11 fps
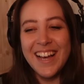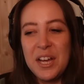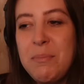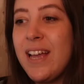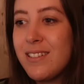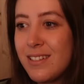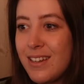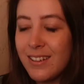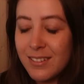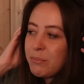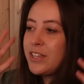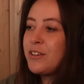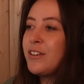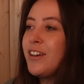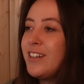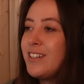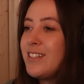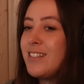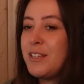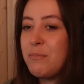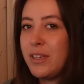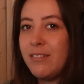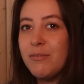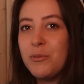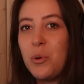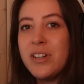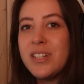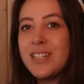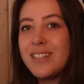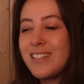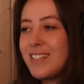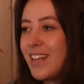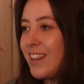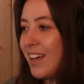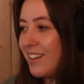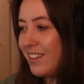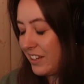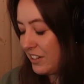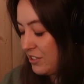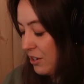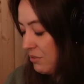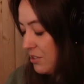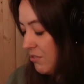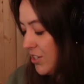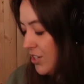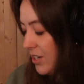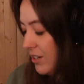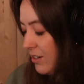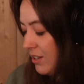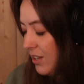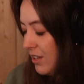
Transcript: I'm exiting. I bet you can kind of see me wanting to say that and thinking, don't do it, Jen.